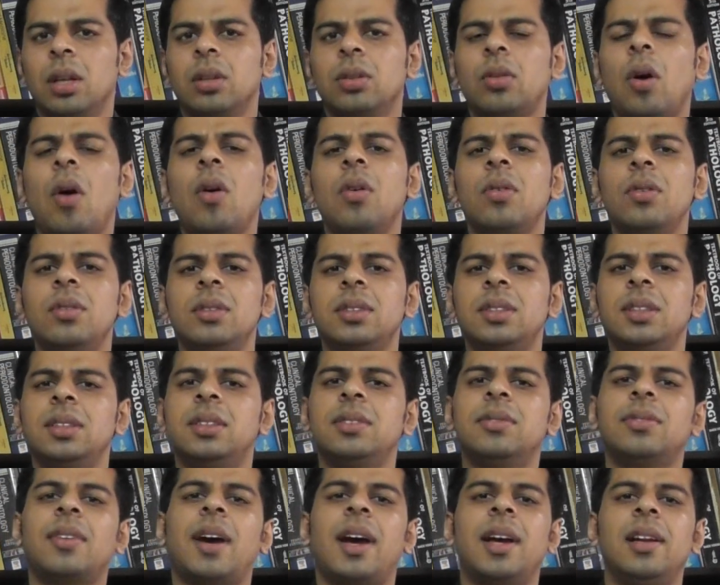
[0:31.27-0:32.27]
The AUKUS
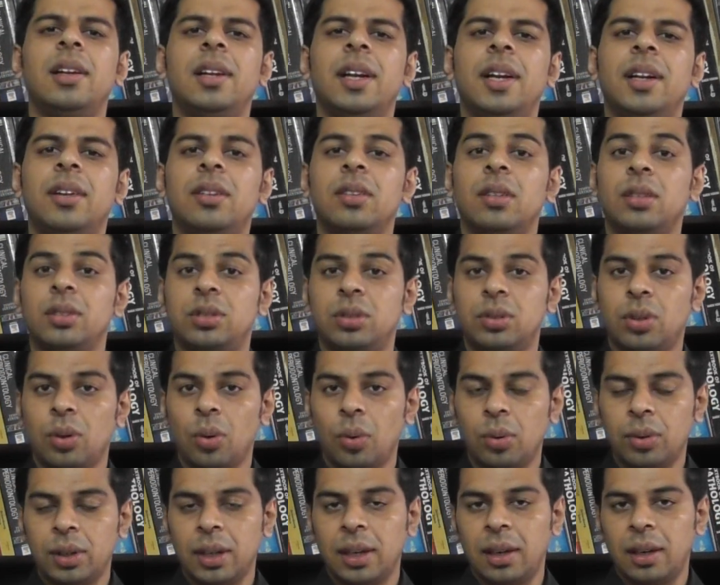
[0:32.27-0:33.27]
is trilateral
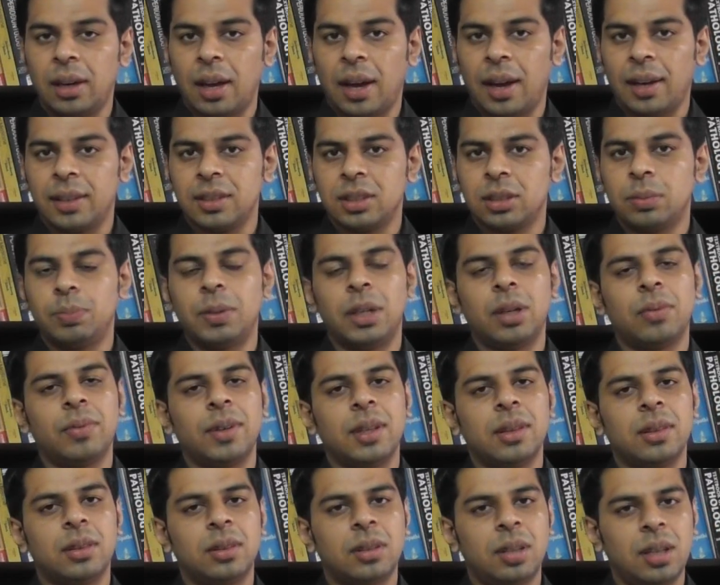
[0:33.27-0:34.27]
security alliance
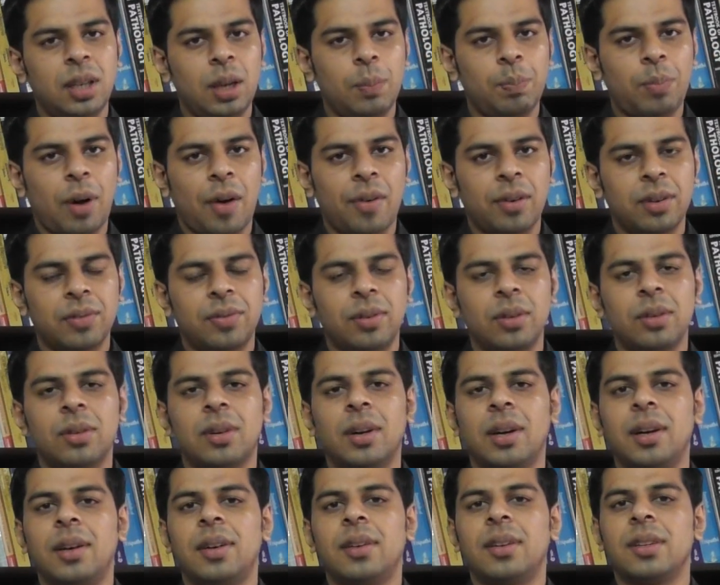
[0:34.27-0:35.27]
between three powerful
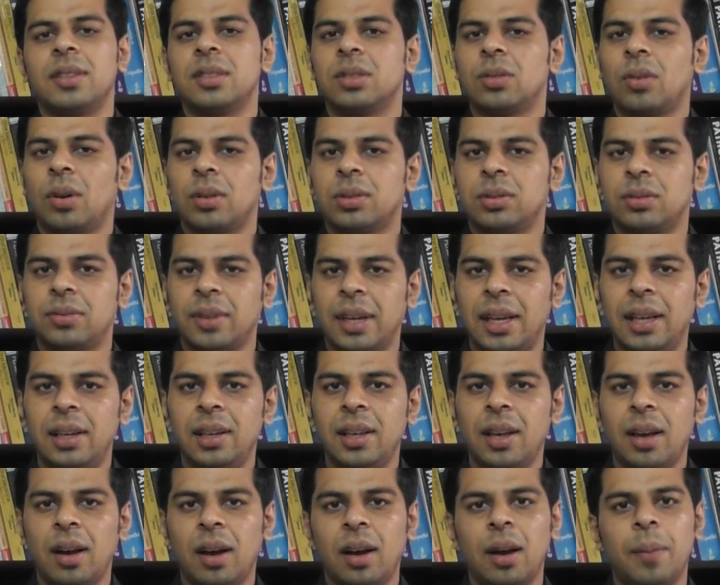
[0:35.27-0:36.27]
countries,
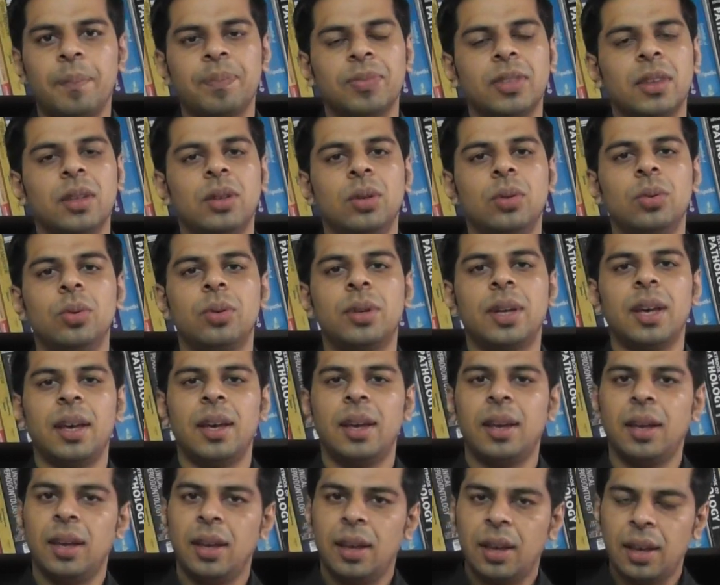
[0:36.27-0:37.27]
Australia,
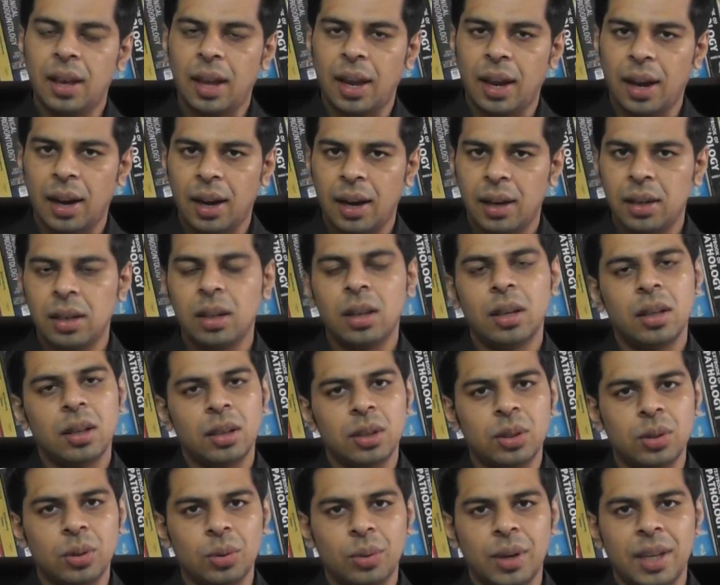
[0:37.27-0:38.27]
UK and
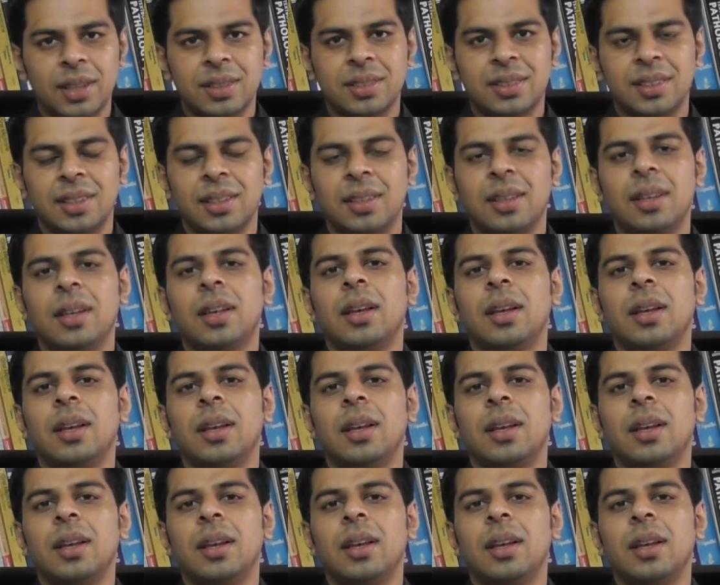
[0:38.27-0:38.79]
USA.